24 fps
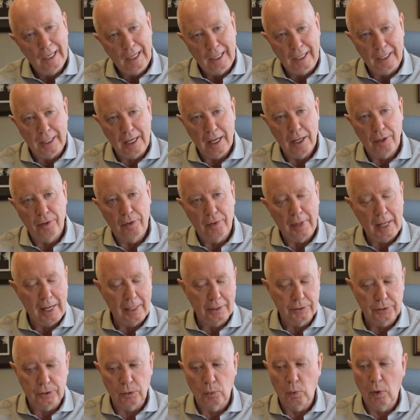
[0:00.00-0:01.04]
And again,
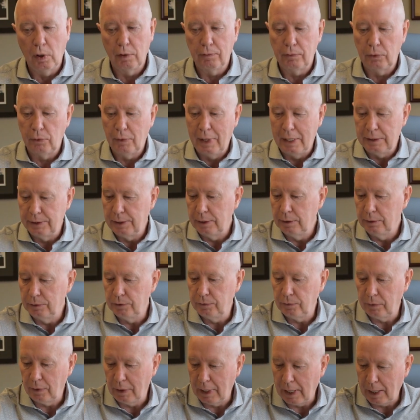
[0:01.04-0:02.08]
thanks to all of our
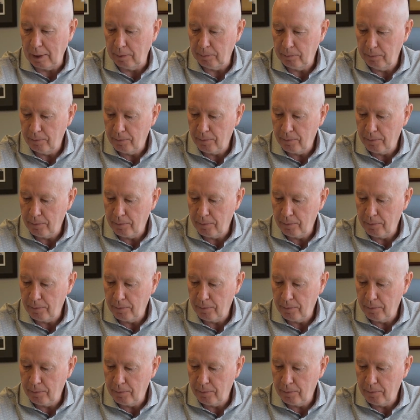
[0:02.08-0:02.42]
residents for that.